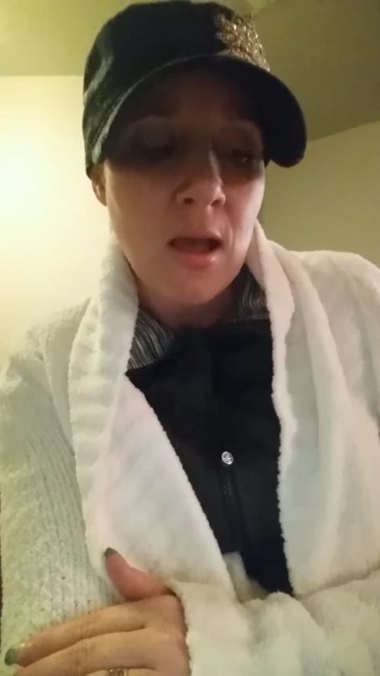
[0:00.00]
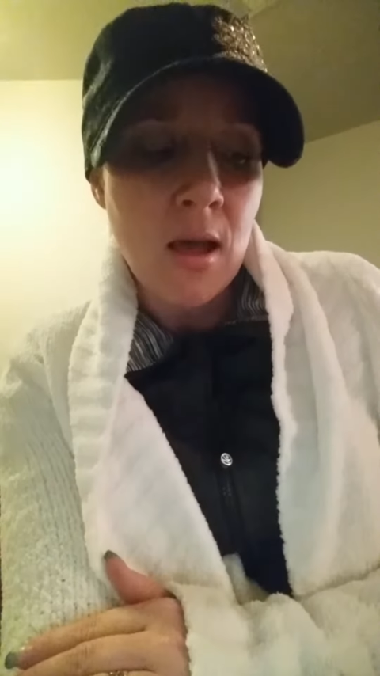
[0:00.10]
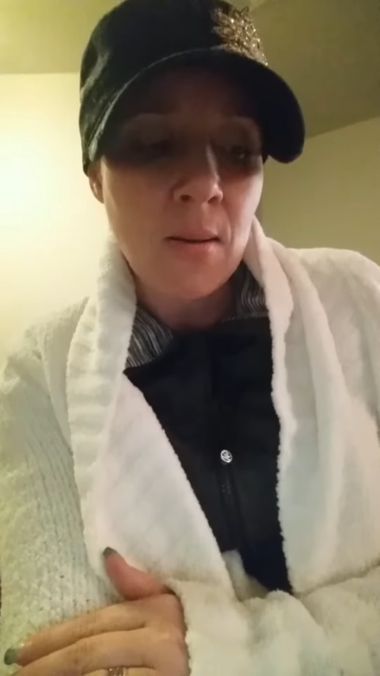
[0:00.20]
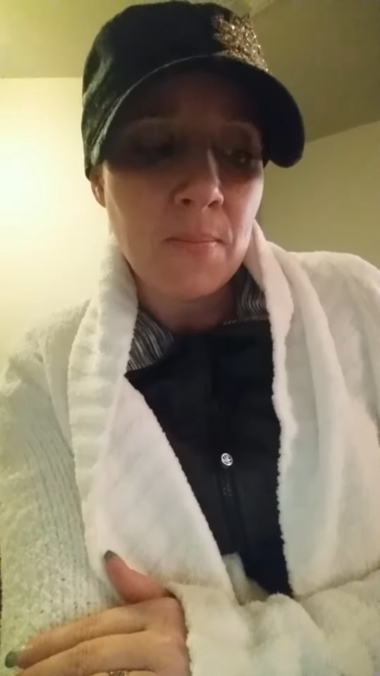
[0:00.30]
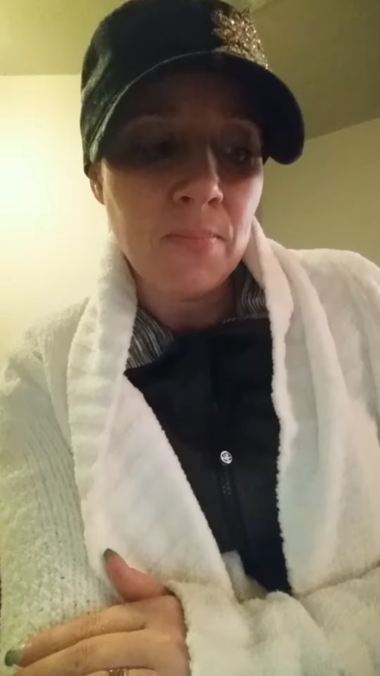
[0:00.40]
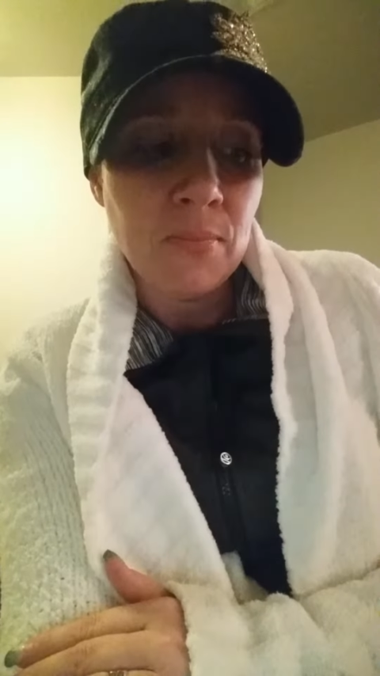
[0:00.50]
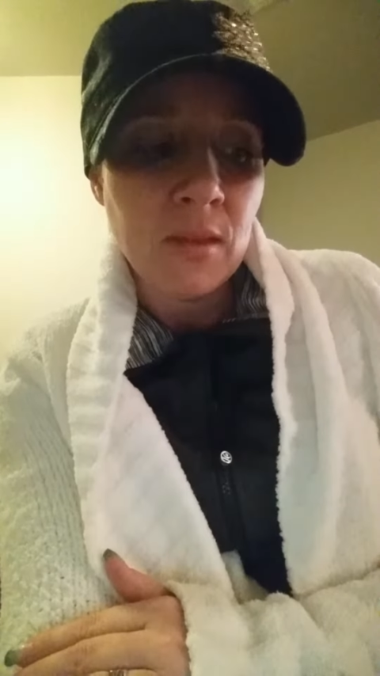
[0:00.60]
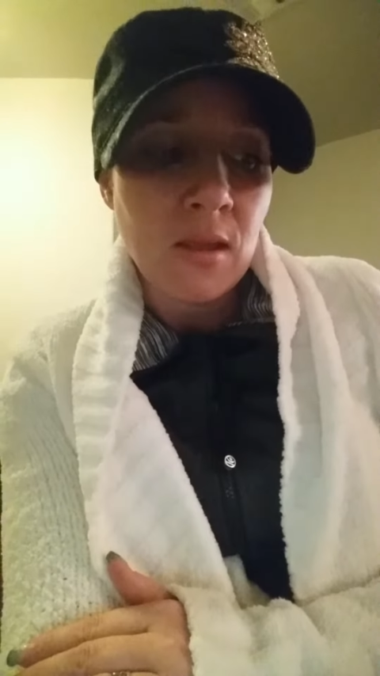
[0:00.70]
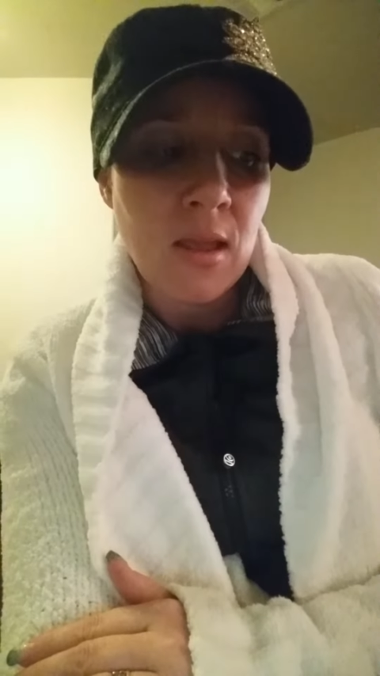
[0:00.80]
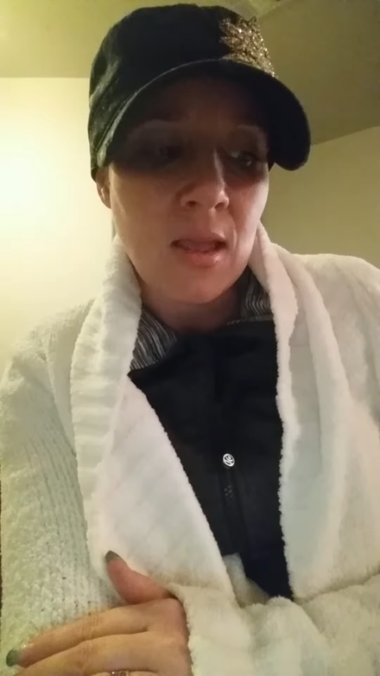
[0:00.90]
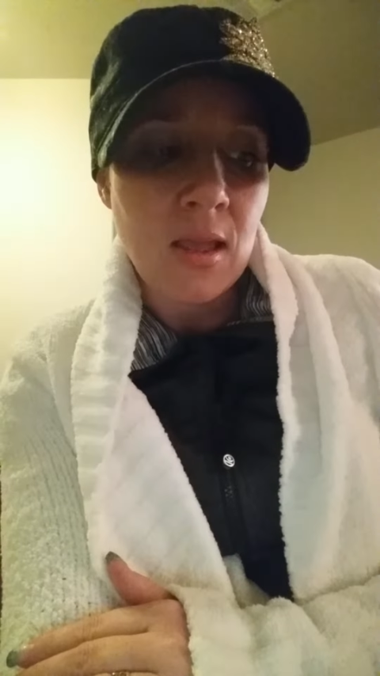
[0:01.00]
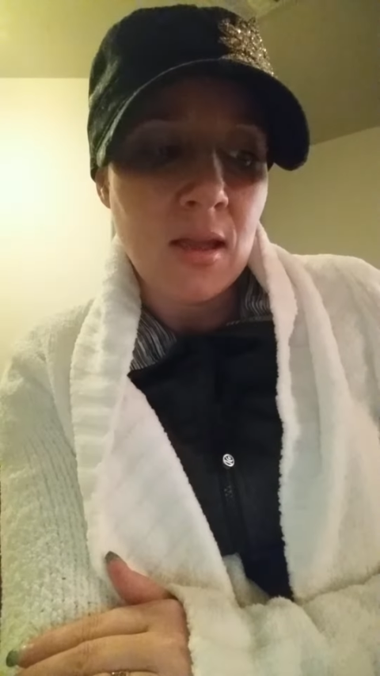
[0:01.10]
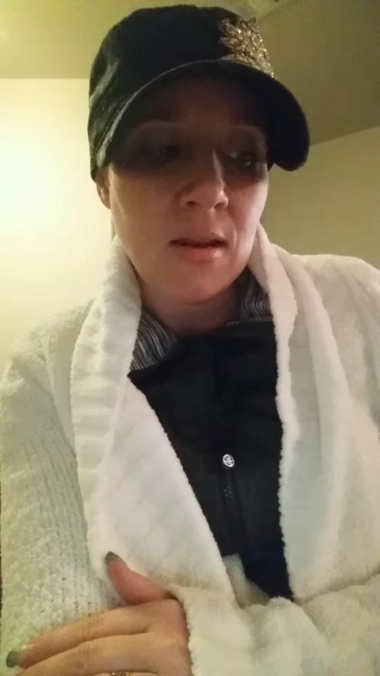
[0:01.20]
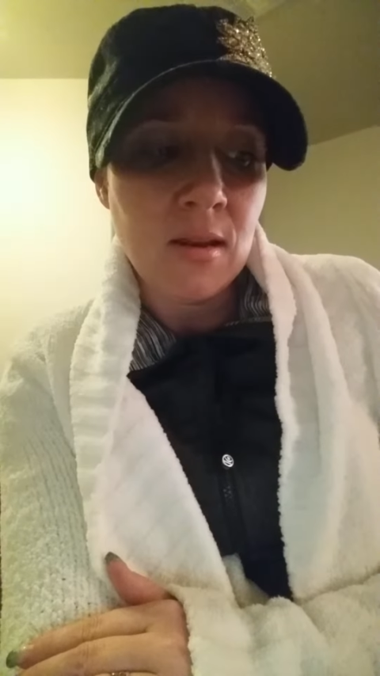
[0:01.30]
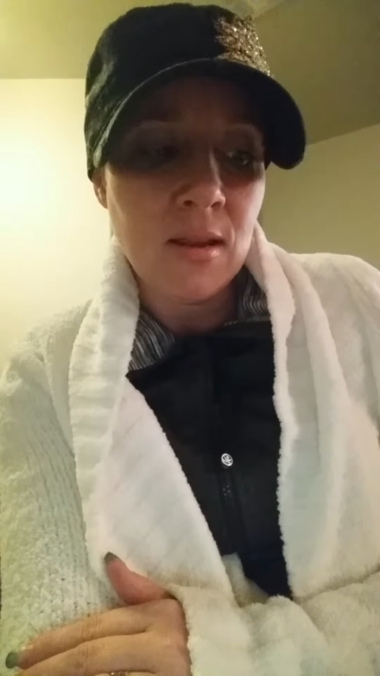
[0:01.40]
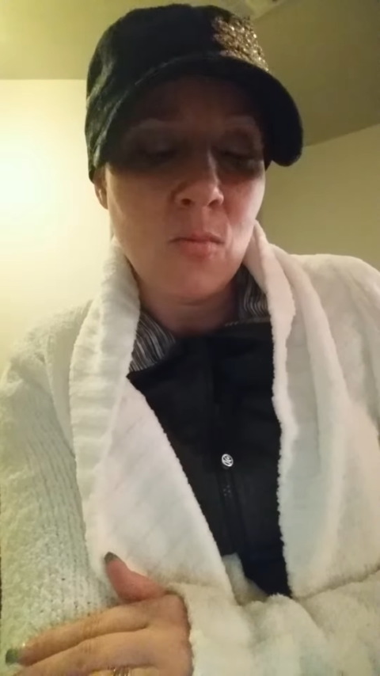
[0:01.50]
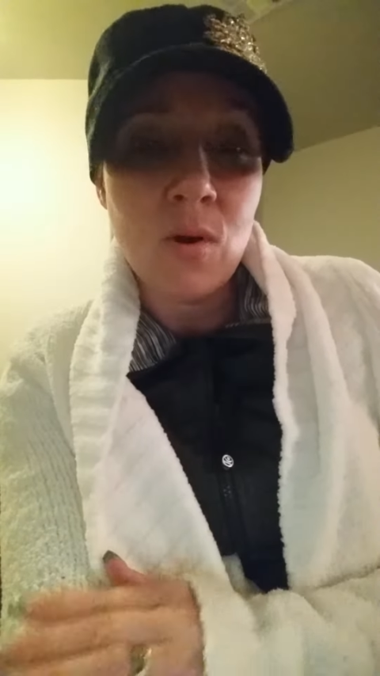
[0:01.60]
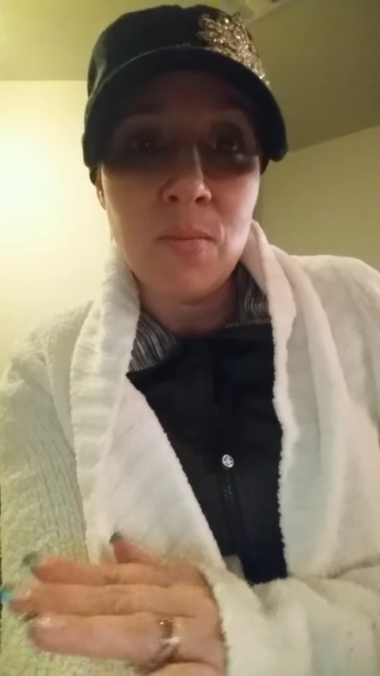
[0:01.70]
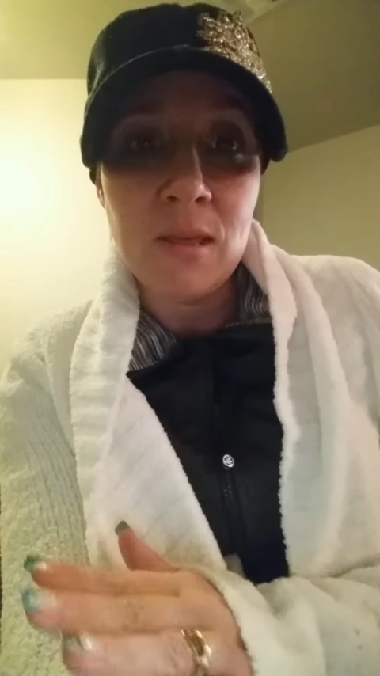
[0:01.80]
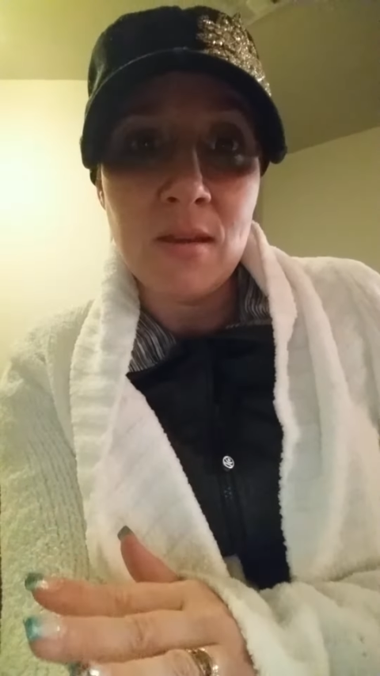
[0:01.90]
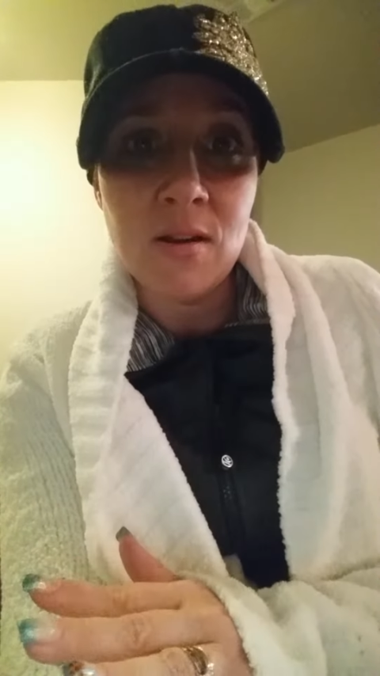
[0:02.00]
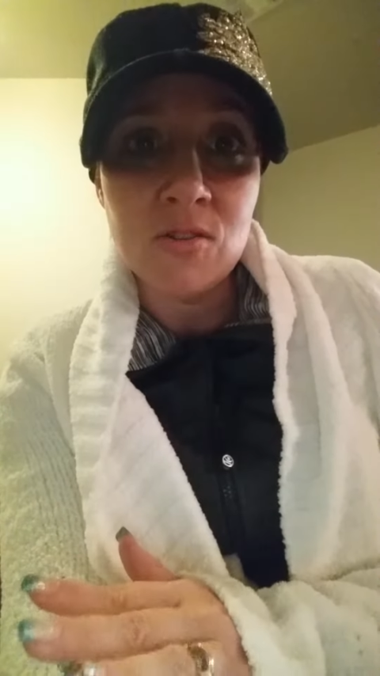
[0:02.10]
Um, and it will be there.